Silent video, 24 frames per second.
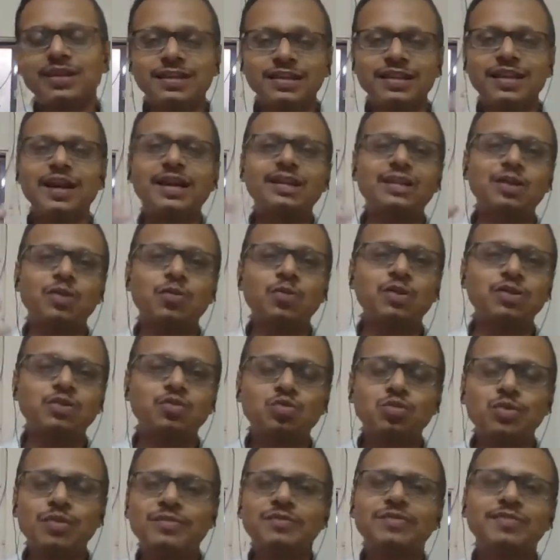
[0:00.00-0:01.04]
They are the ones
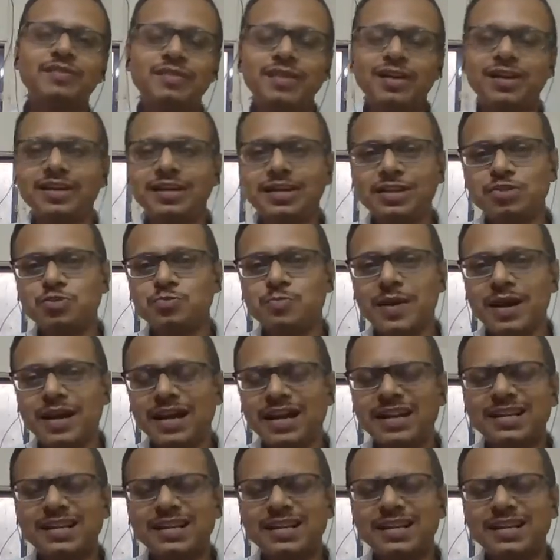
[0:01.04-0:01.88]
who have run this bank.